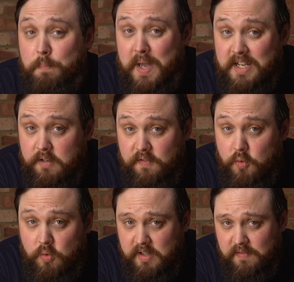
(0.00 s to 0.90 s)
better
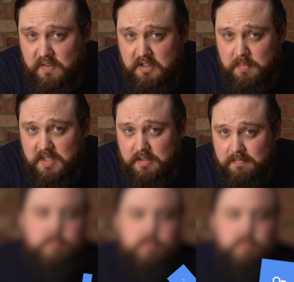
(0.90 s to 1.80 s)
for the environment.
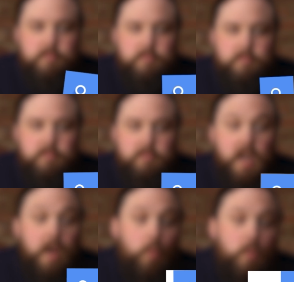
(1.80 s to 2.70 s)

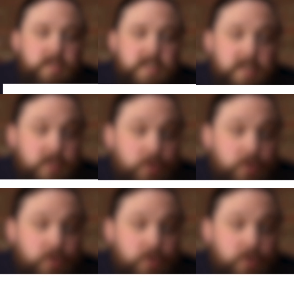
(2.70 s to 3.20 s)
What does a